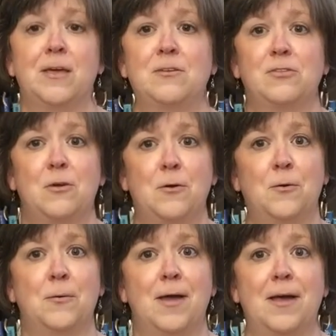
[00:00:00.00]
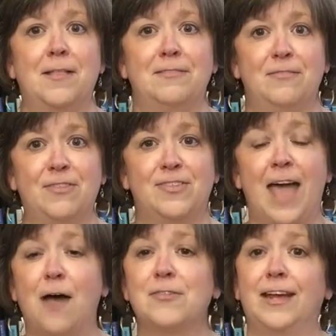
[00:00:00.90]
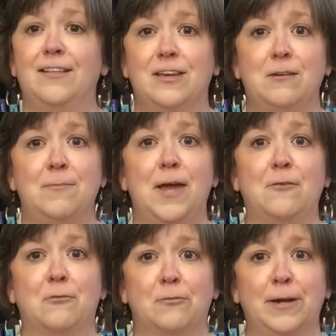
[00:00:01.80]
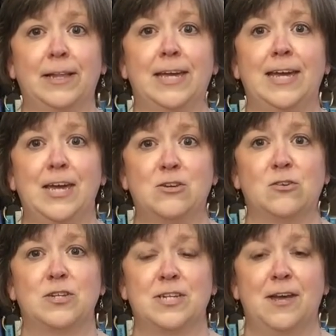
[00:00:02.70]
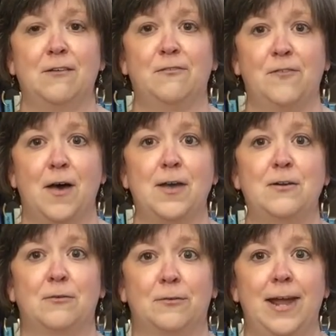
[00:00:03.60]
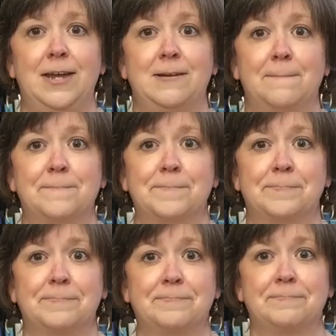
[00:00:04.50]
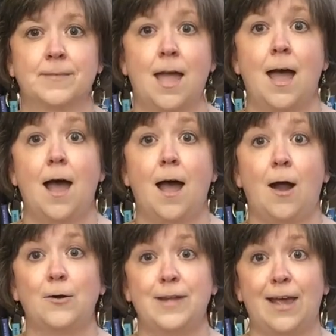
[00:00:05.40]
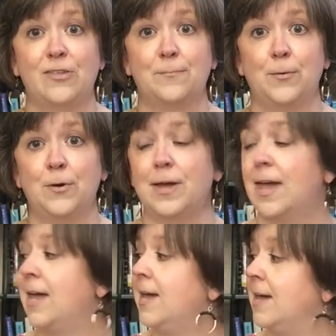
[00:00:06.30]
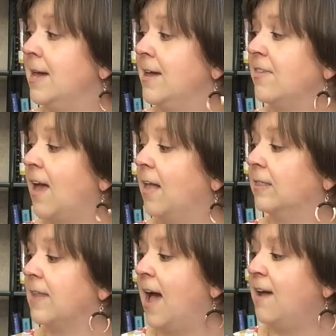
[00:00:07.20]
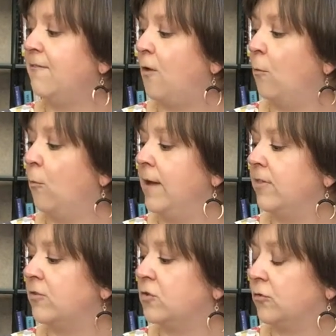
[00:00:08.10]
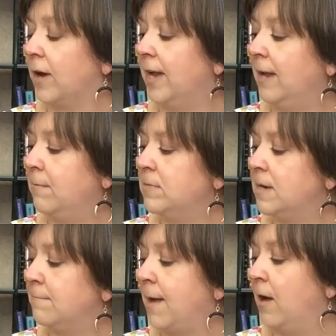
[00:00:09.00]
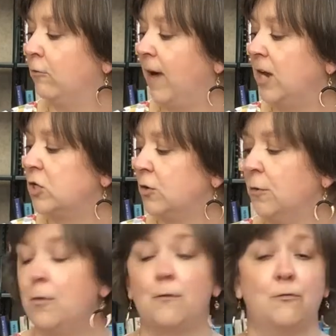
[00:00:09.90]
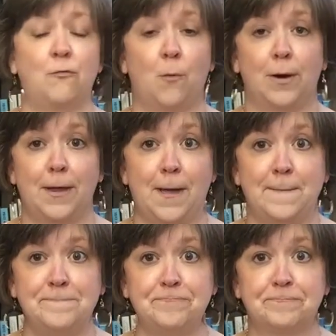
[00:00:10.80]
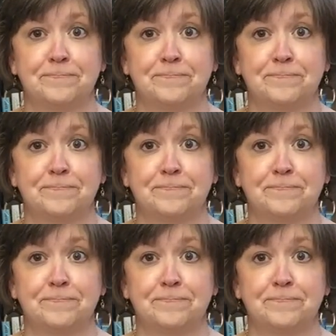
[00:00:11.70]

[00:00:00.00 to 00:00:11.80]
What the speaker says: So, sounds like it's going to be a really interesting, fun read. Our next book is A Life Once Dreamed by Rachel Fordham.